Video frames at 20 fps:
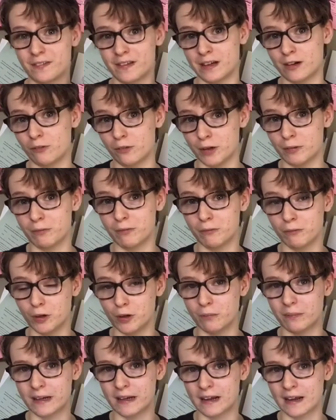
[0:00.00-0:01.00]
they will
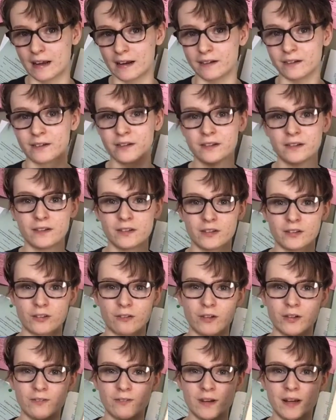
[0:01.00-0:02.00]
be hanged. So
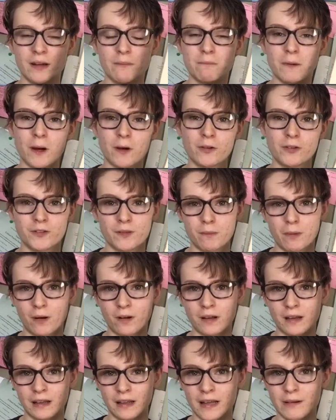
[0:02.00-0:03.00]
it's very
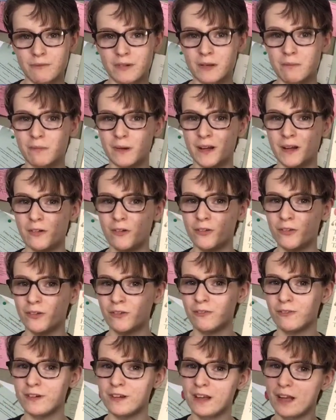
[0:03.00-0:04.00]
post-apocalyptic, but I also
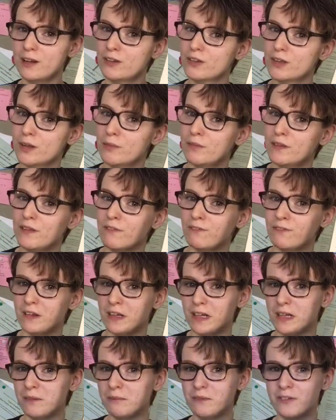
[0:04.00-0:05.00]
feel like some of the
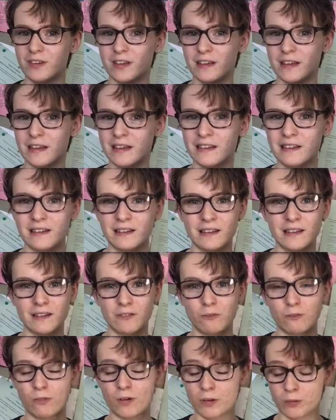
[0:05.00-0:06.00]
themes in it,
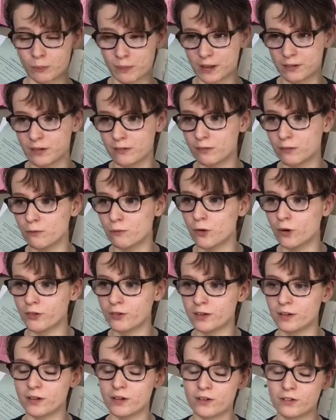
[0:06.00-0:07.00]
especially from
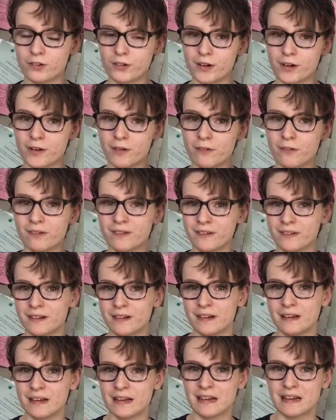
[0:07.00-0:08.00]
watching the show,
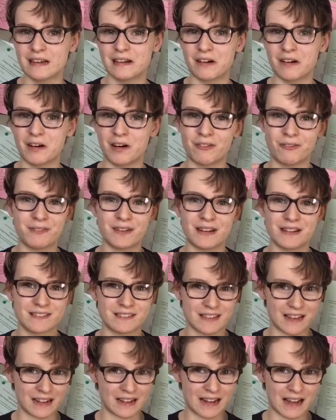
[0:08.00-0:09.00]
are things
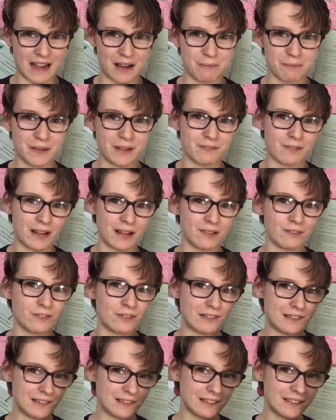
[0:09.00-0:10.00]
that can be
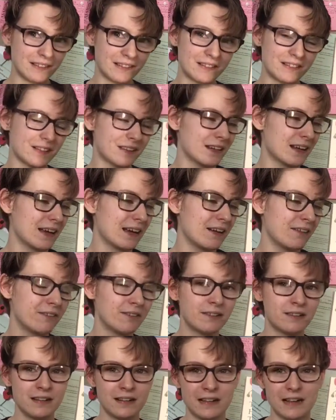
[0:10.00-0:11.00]
relevant to now.
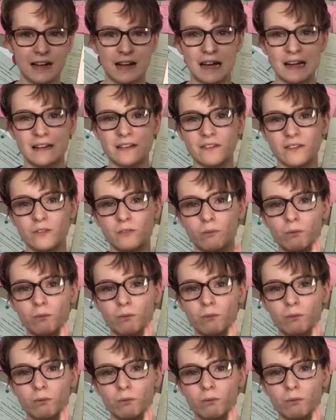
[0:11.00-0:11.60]
And